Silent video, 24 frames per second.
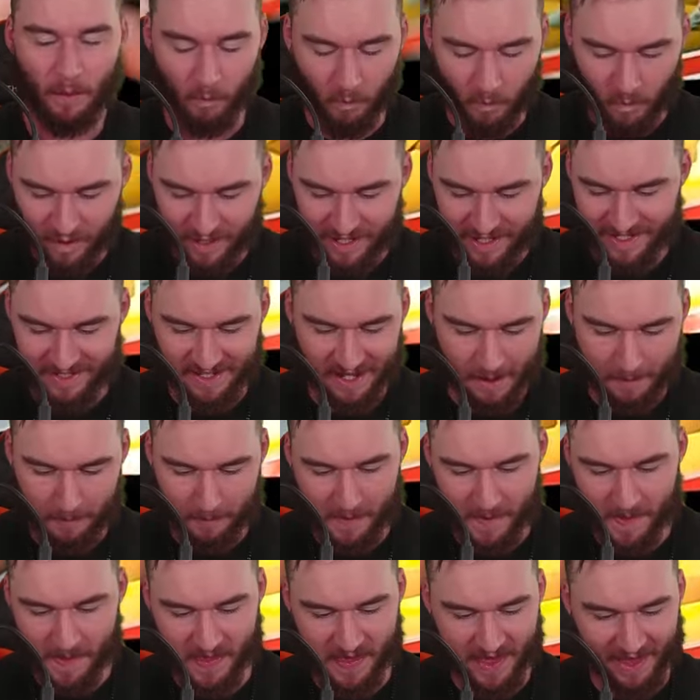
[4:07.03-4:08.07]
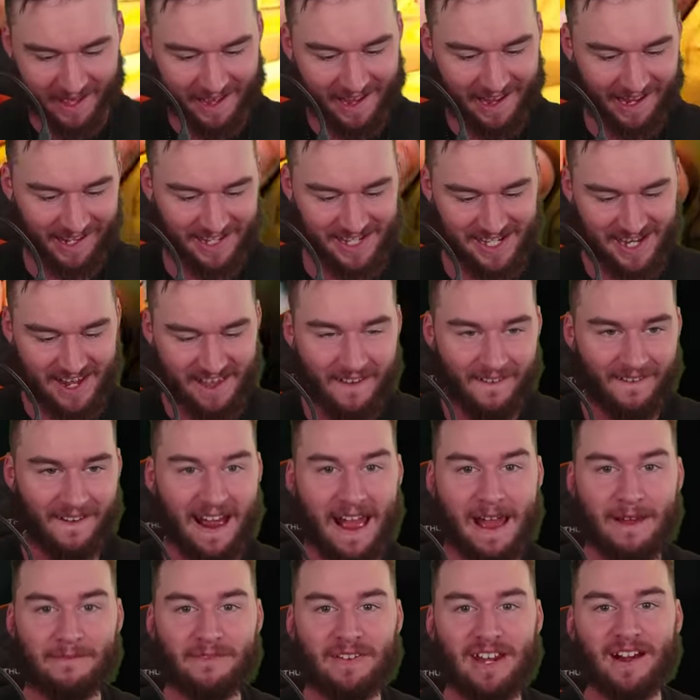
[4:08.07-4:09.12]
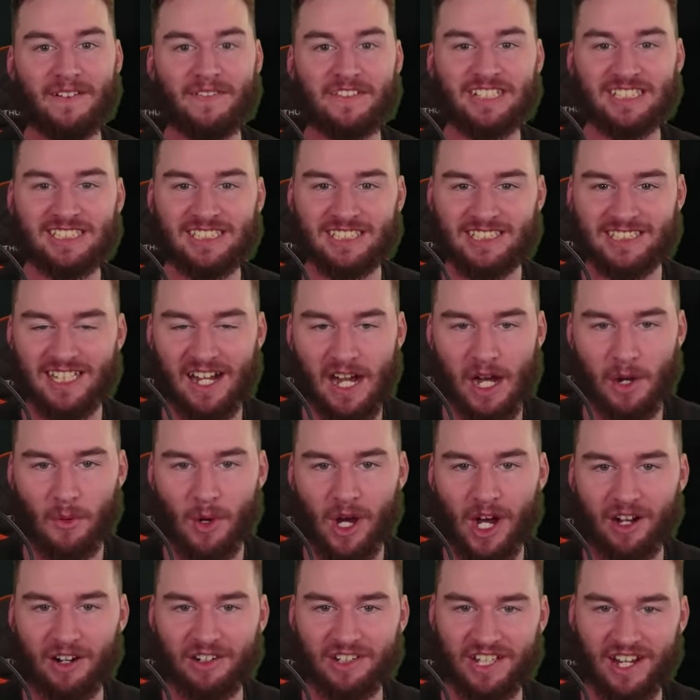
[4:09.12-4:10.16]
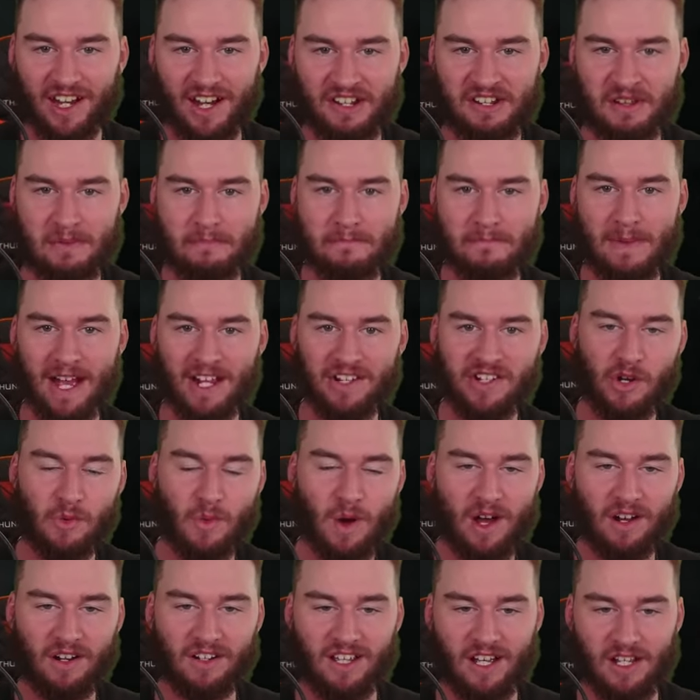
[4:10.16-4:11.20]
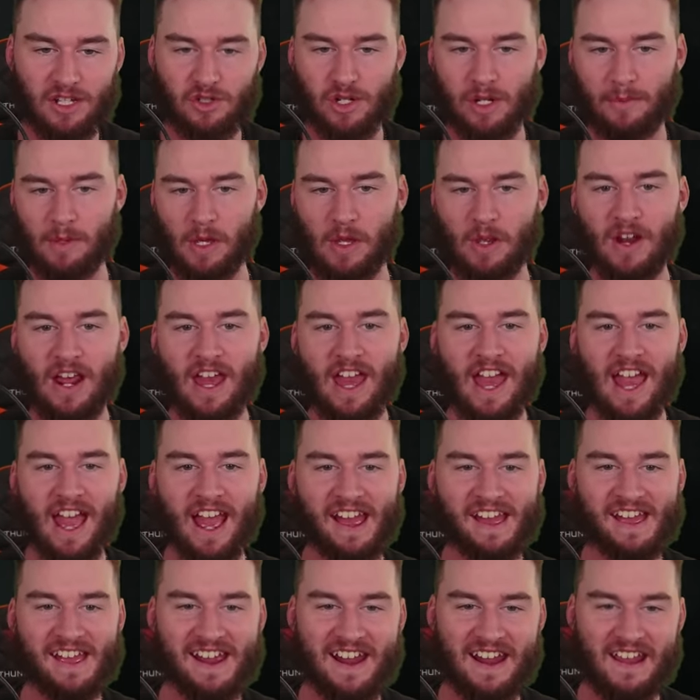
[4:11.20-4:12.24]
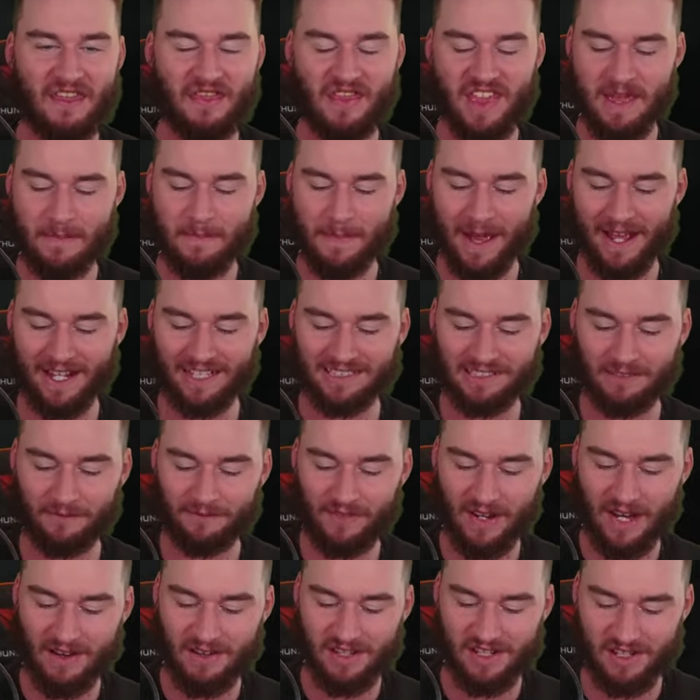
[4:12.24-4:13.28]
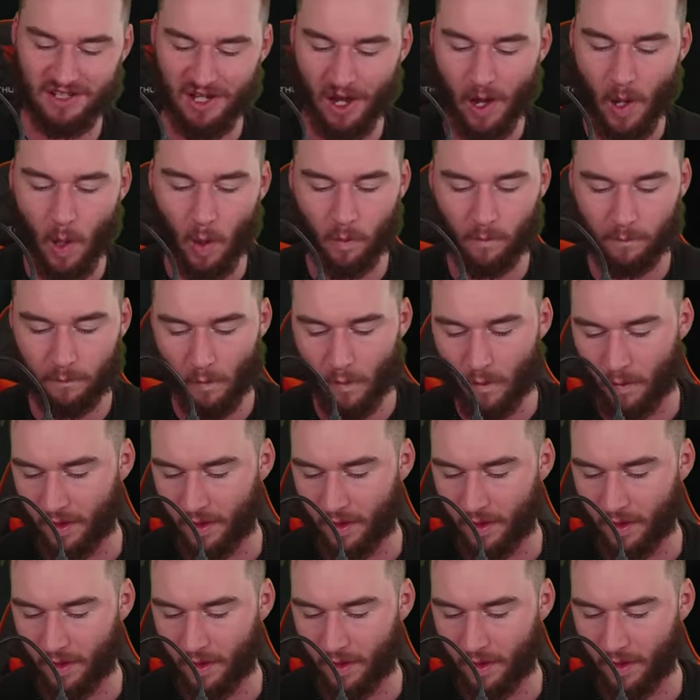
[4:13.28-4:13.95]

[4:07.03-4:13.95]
What is up with that? I have now the Star Wildcard, Magic Wildcard Tribute, and the best and fairest gold for